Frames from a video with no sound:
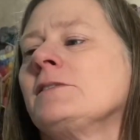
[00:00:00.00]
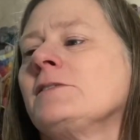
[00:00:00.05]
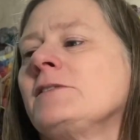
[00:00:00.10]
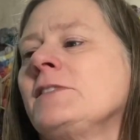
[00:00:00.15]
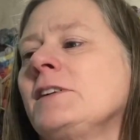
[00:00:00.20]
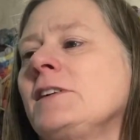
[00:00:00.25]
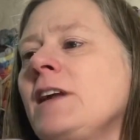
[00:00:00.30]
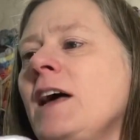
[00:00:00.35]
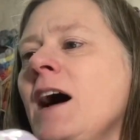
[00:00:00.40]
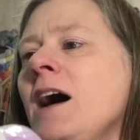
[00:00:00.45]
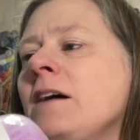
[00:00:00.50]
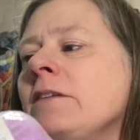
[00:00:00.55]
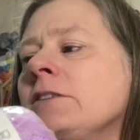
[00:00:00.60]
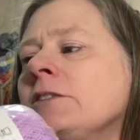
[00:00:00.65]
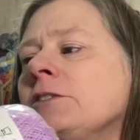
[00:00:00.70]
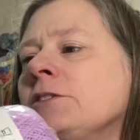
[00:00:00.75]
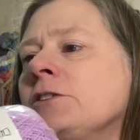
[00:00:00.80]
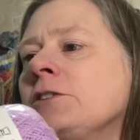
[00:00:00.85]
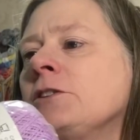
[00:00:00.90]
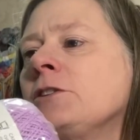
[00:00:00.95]
The
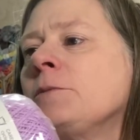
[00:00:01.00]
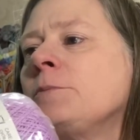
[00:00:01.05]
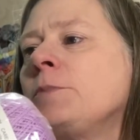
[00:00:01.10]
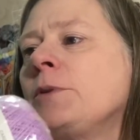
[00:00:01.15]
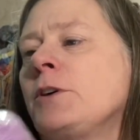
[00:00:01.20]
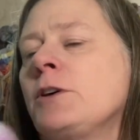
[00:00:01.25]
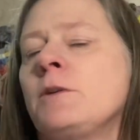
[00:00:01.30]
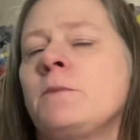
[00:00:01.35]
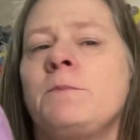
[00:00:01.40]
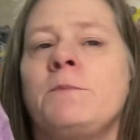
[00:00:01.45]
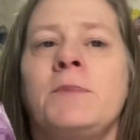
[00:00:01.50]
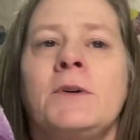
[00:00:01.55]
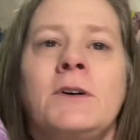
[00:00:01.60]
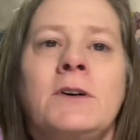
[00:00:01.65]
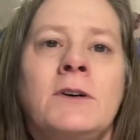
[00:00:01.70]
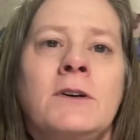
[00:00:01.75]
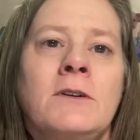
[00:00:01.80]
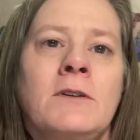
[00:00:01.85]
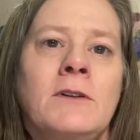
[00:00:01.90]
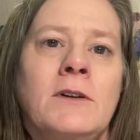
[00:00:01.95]
lavender
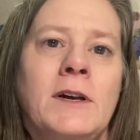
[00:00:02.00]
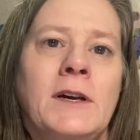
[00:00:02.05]
purple,